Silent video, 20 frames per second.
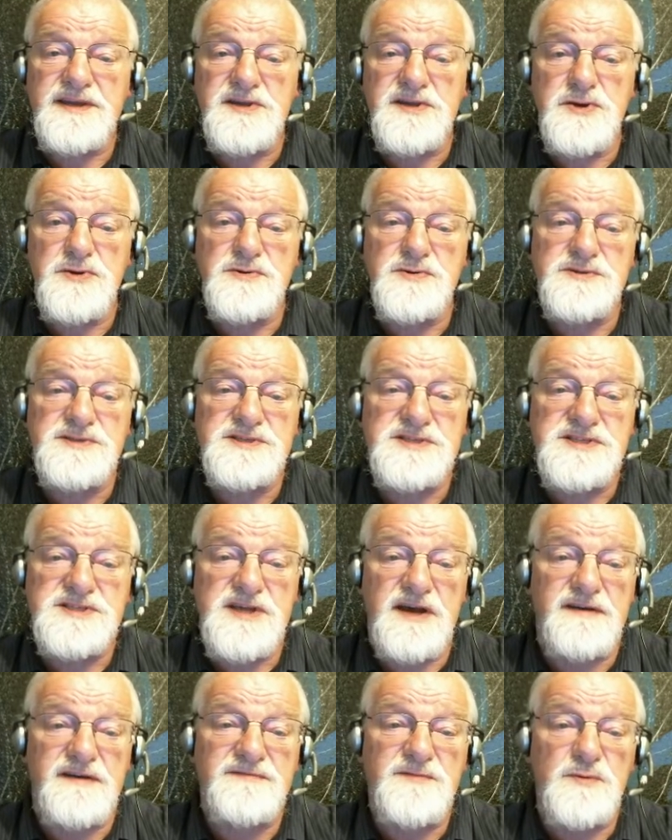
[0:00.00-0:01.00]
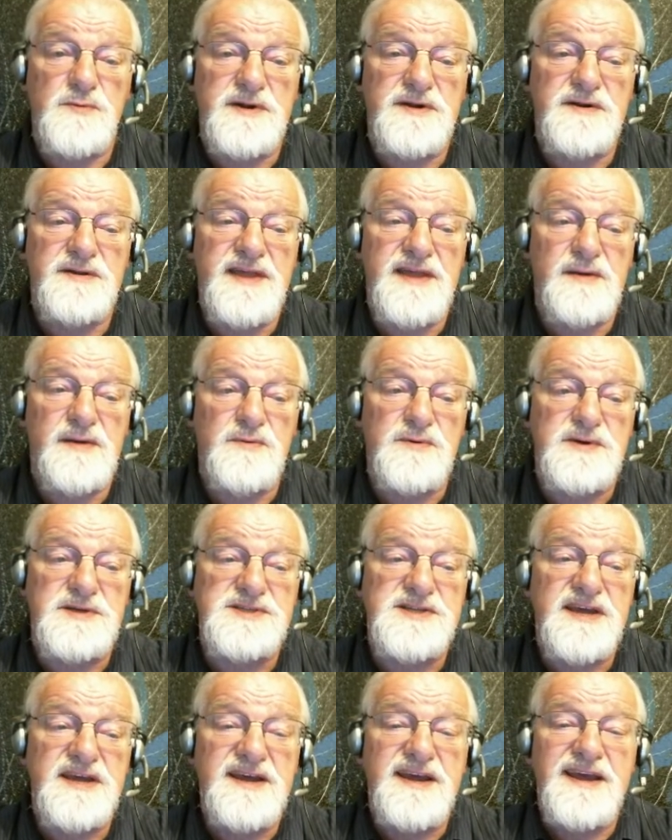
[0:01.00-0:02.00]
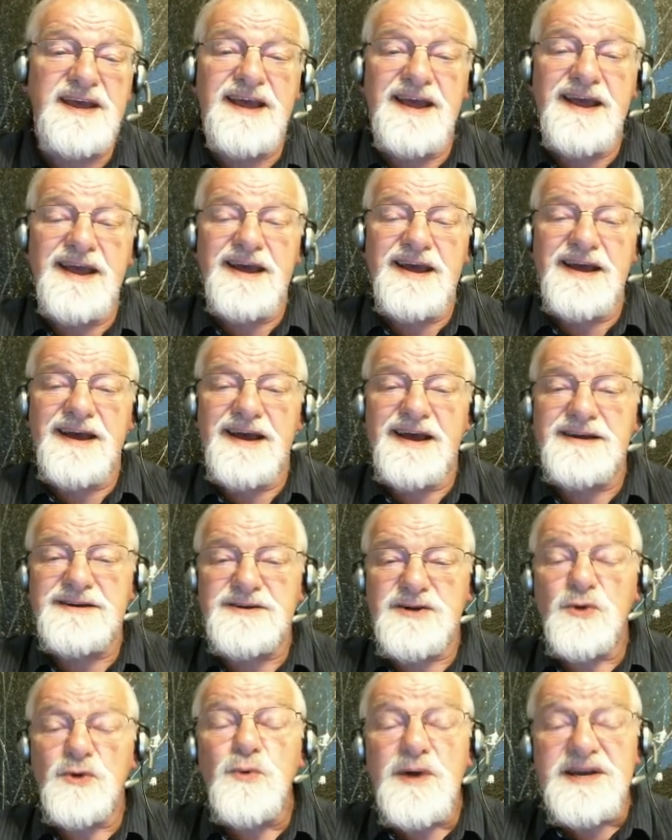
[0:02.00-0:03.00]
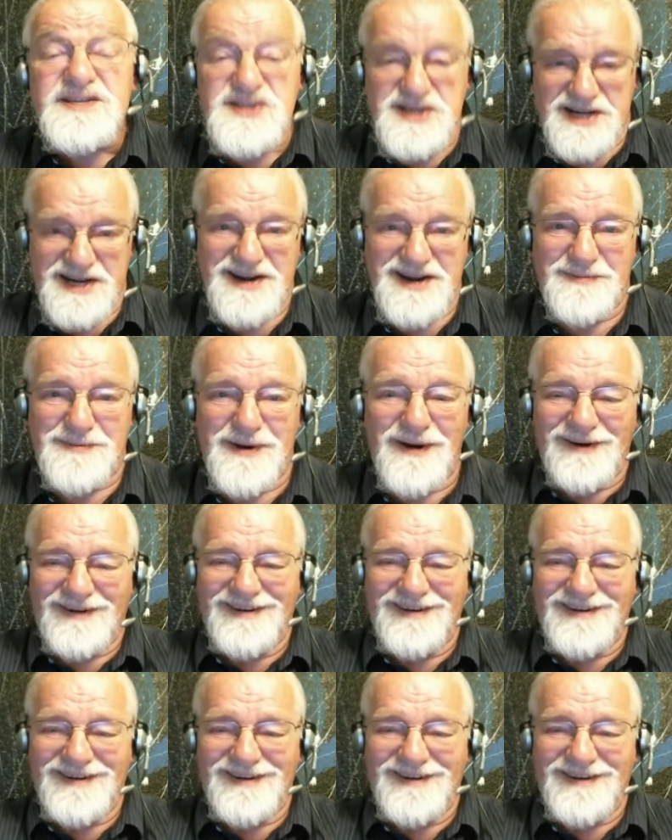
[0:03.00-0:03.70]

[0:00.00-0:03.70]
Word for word: used software that was uh, questionable,